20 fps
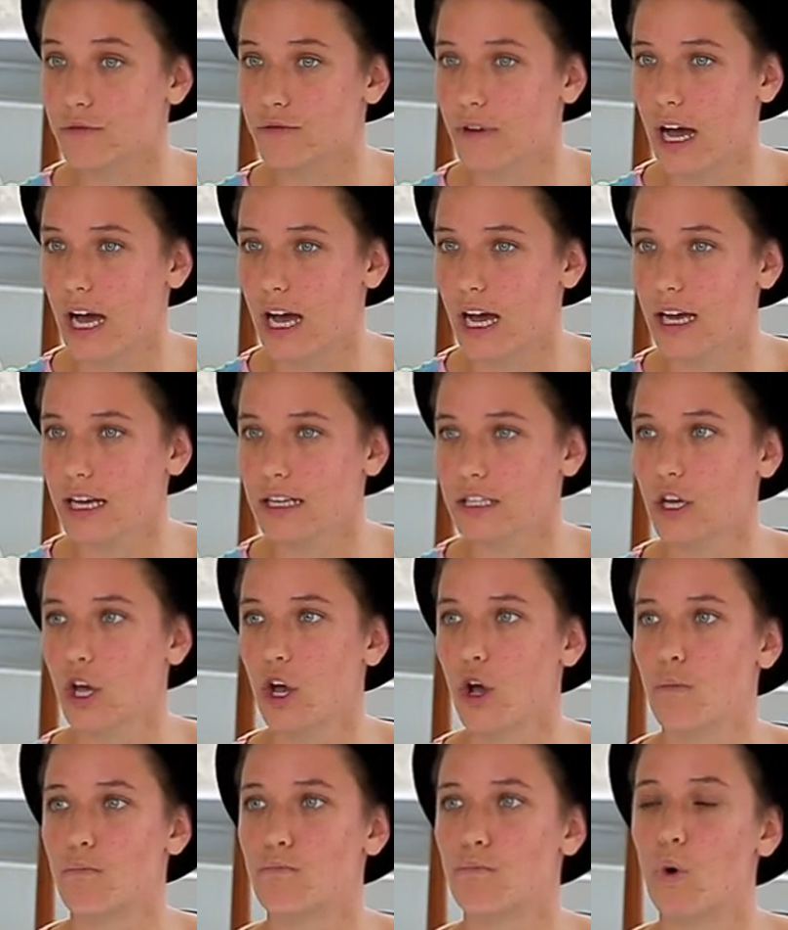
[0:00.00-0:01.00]
for art,
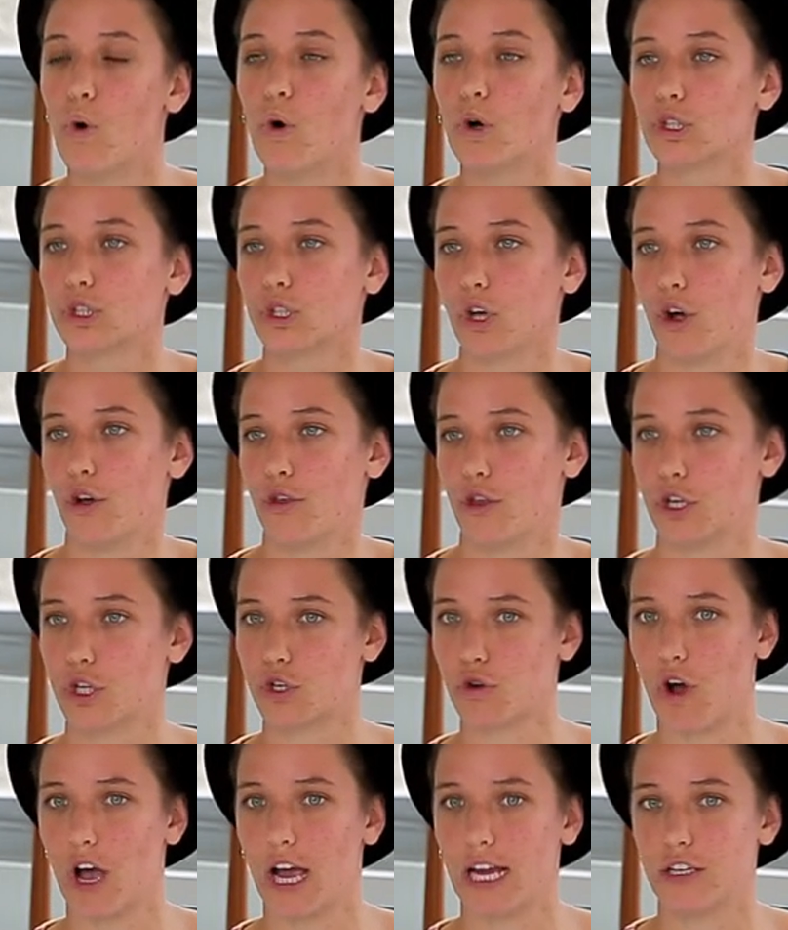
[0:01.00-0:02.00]
more so than
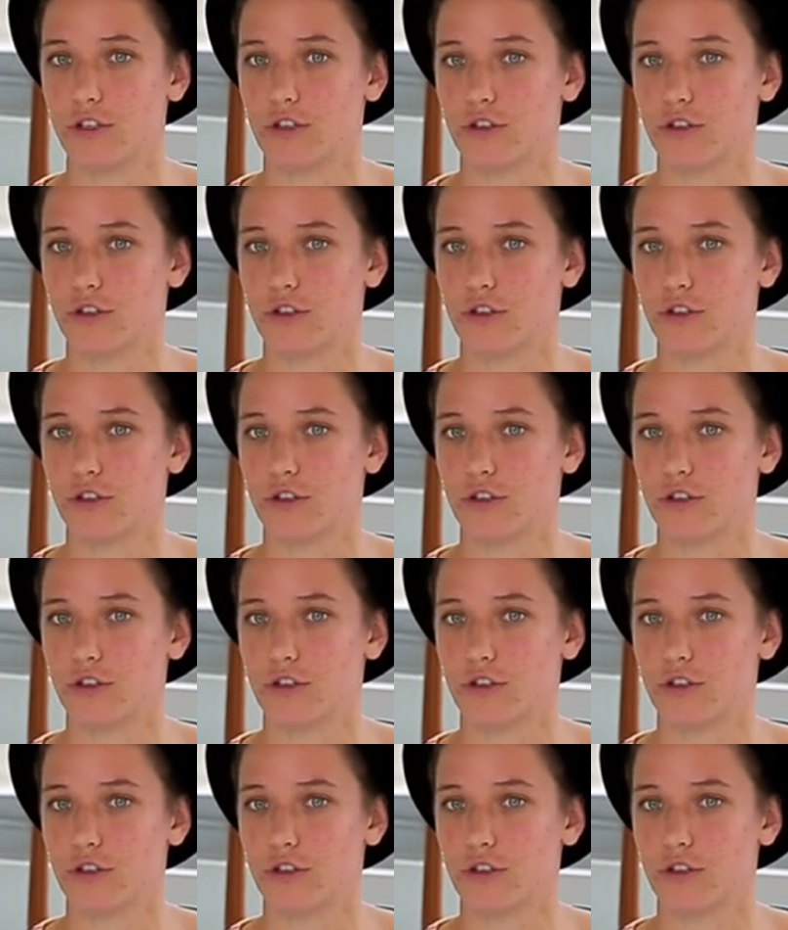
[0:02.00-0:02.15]
trying